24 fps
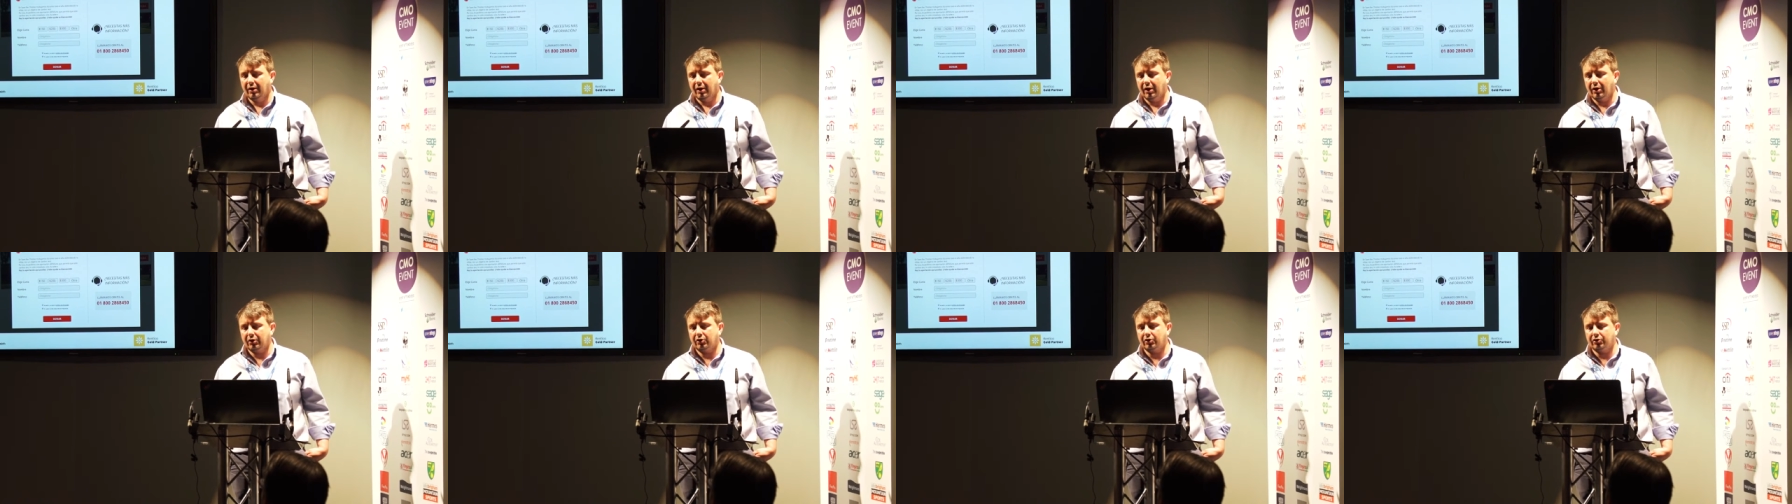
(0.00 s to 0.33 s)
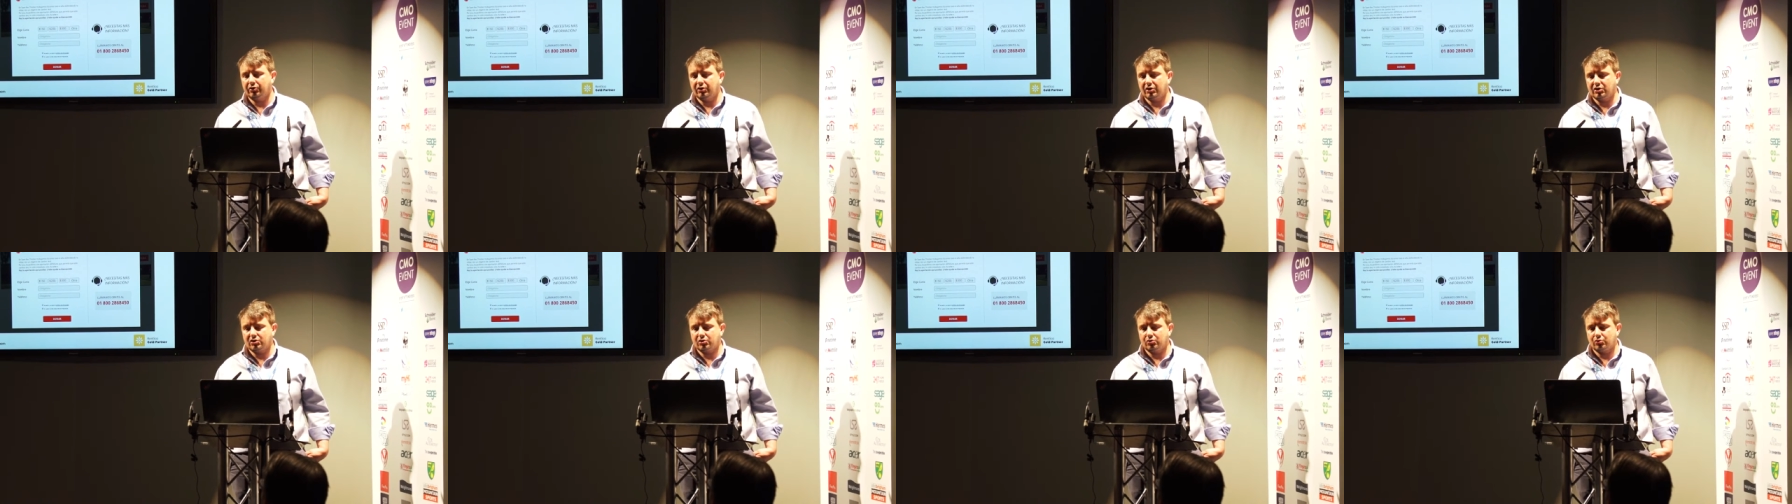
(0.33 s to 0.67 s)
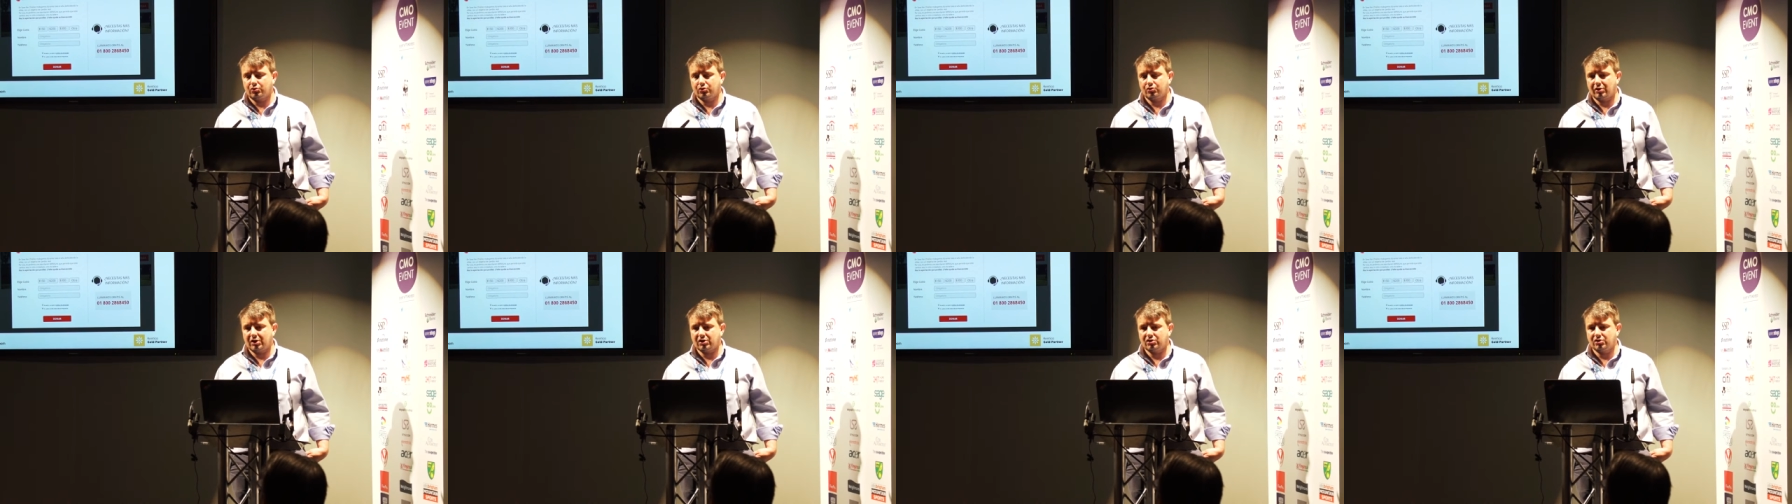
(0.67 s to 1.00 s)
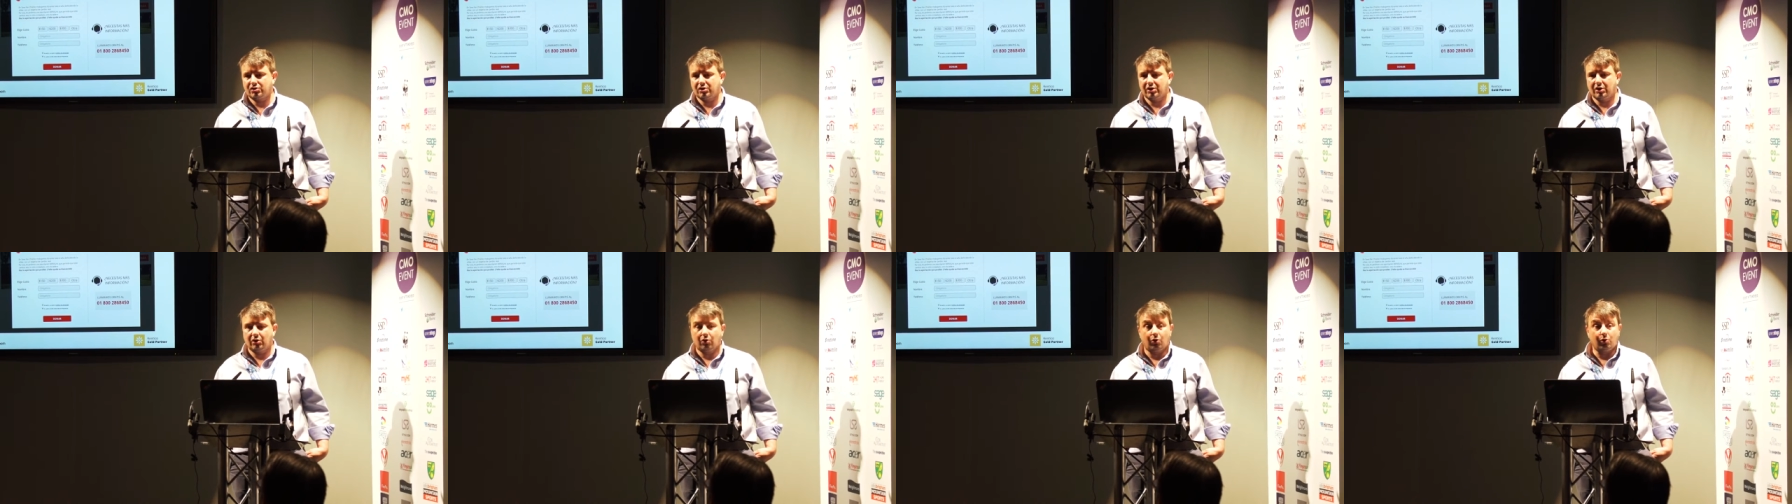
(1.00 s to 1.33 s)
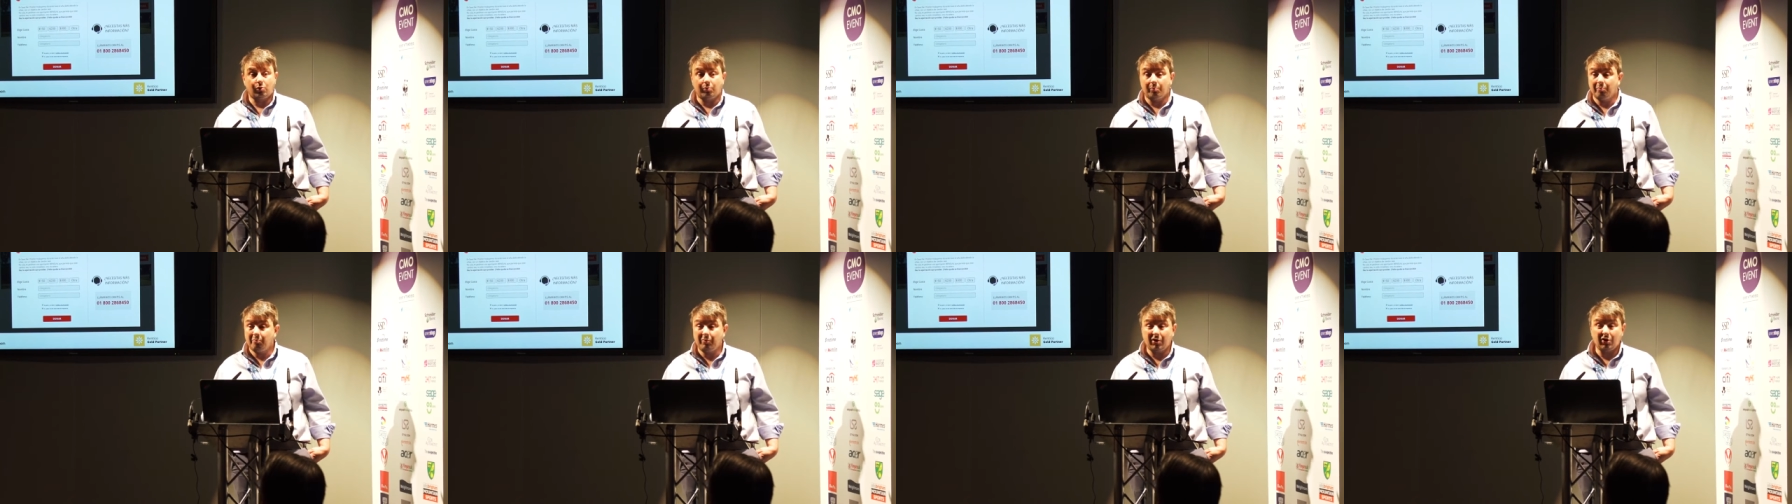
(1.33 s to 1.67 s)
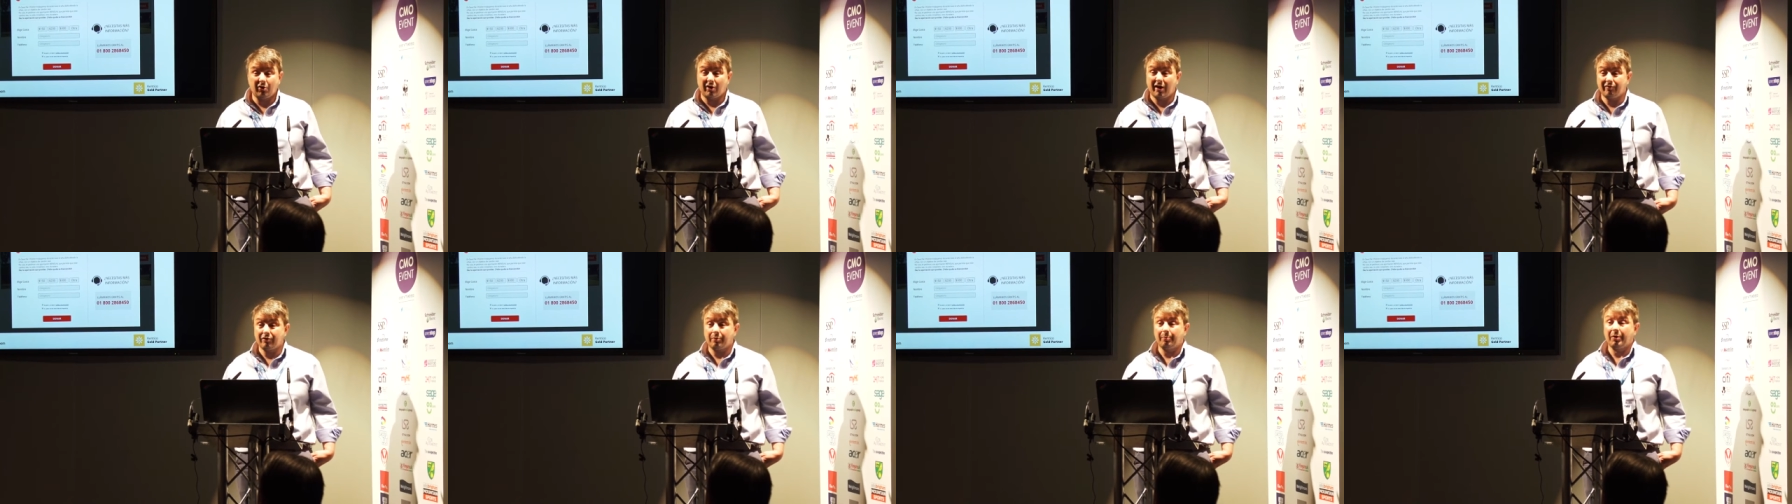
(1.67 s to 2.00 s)
a good digital strategy or might
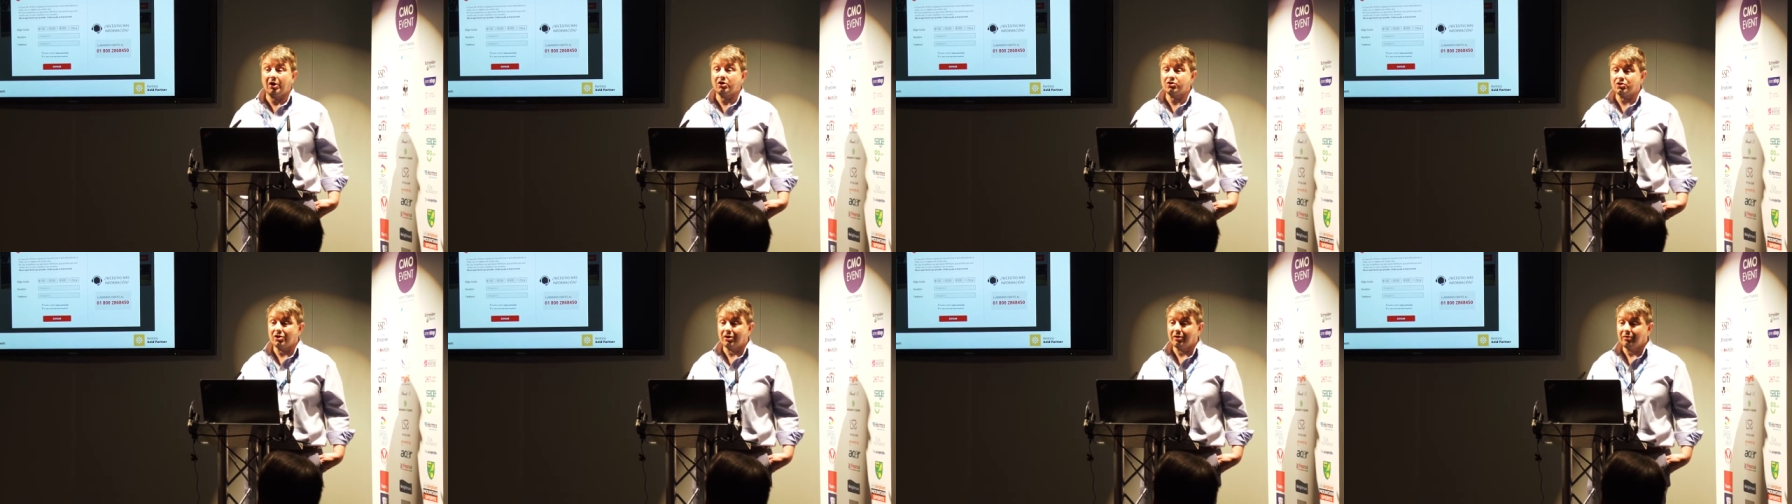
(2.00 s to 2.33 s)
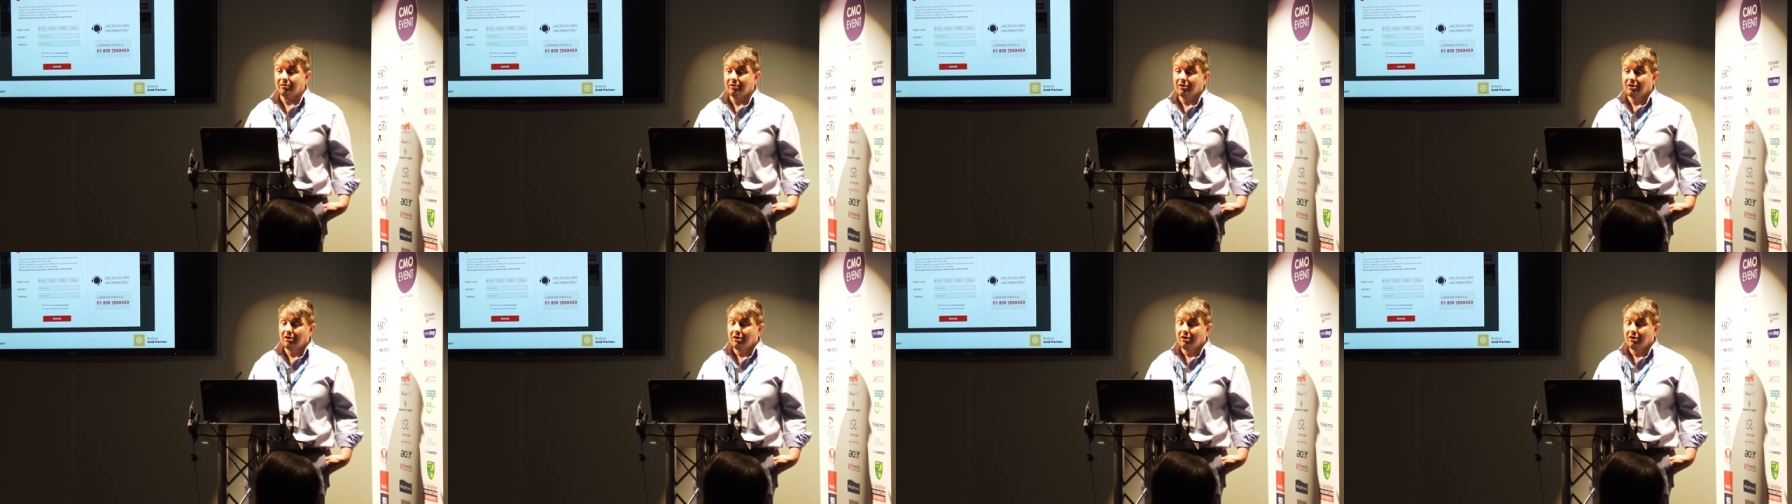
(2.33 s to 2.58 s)
not have the budget.